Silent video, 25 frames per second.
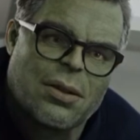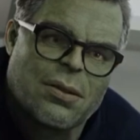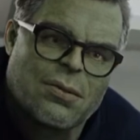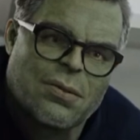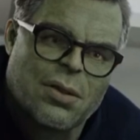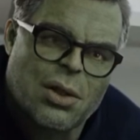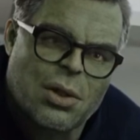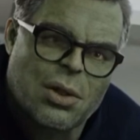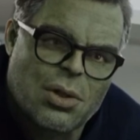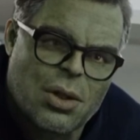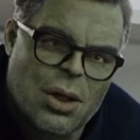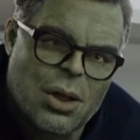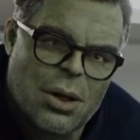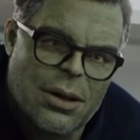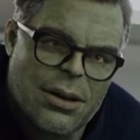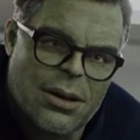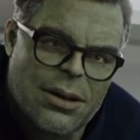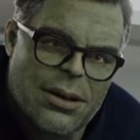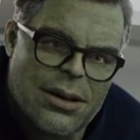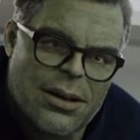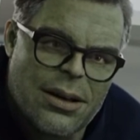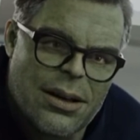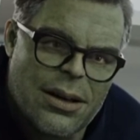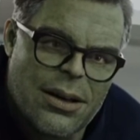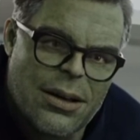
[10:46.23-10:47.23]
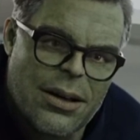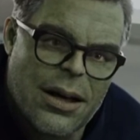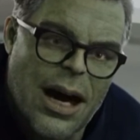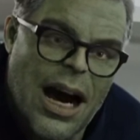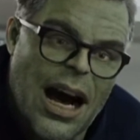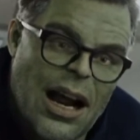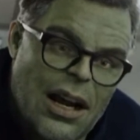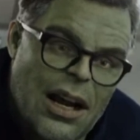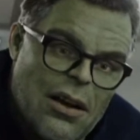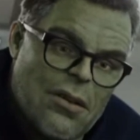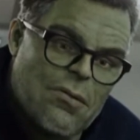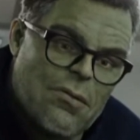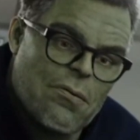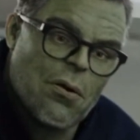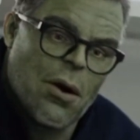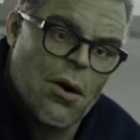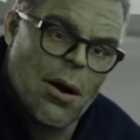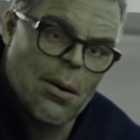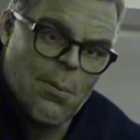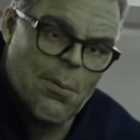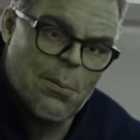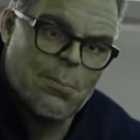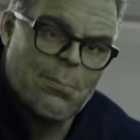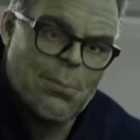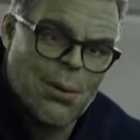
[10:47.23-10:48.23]
your future, and your
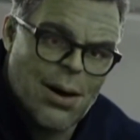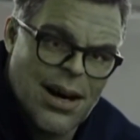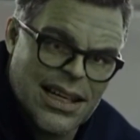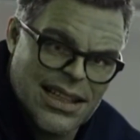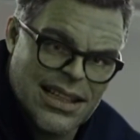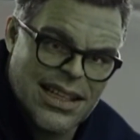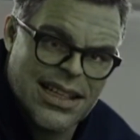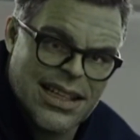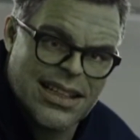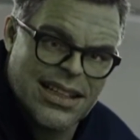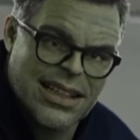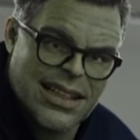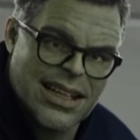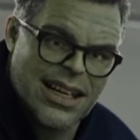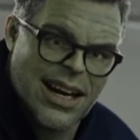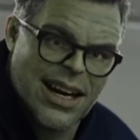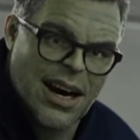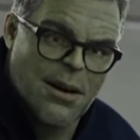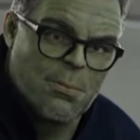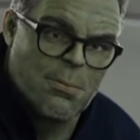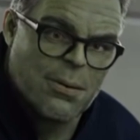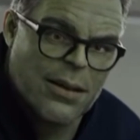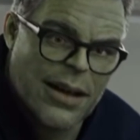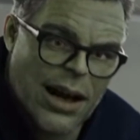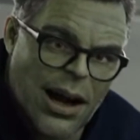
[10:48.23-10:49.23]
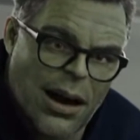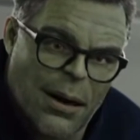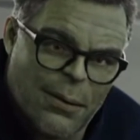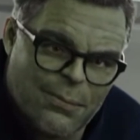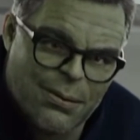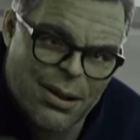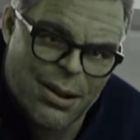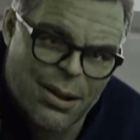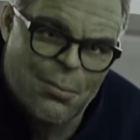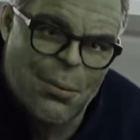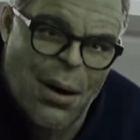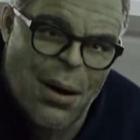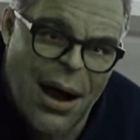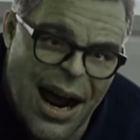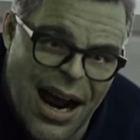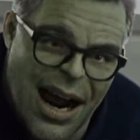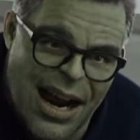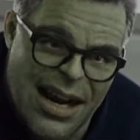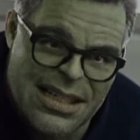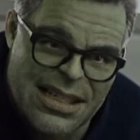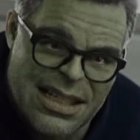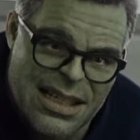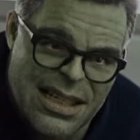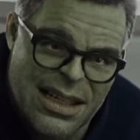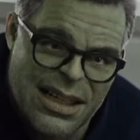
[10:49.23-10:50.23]
former present becomes the
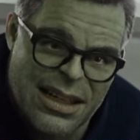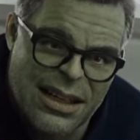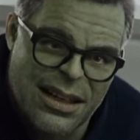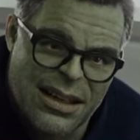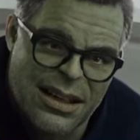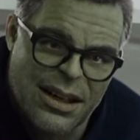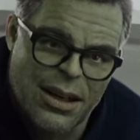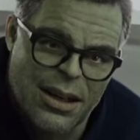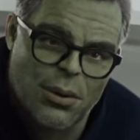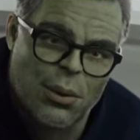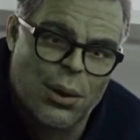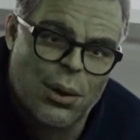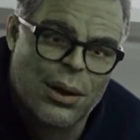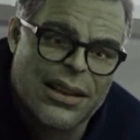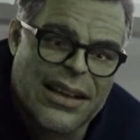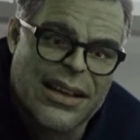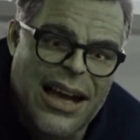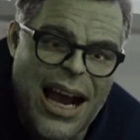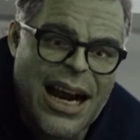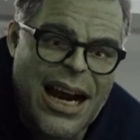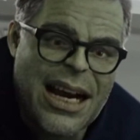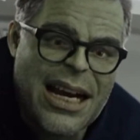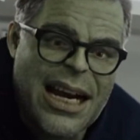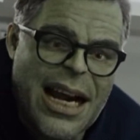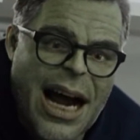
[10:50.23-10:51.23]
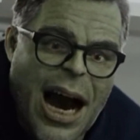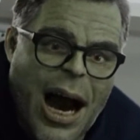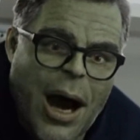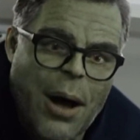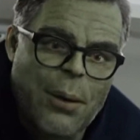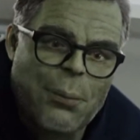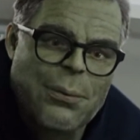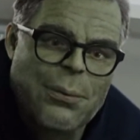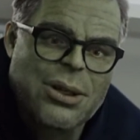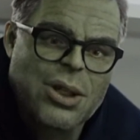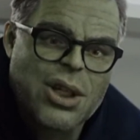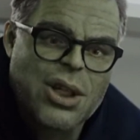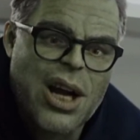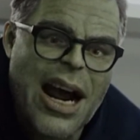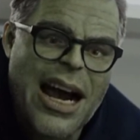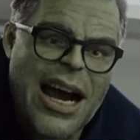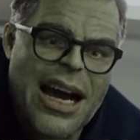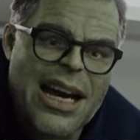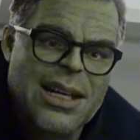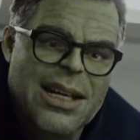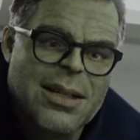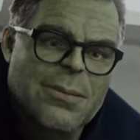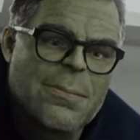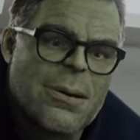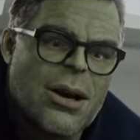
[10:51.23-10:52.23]
past, which can't now be
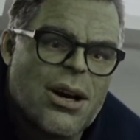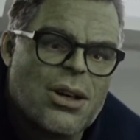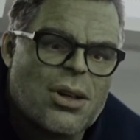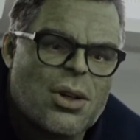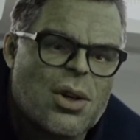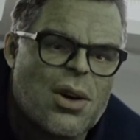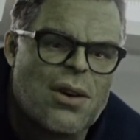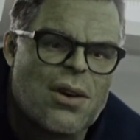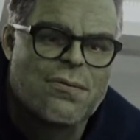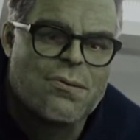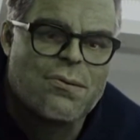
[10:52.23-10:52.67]
changed by your new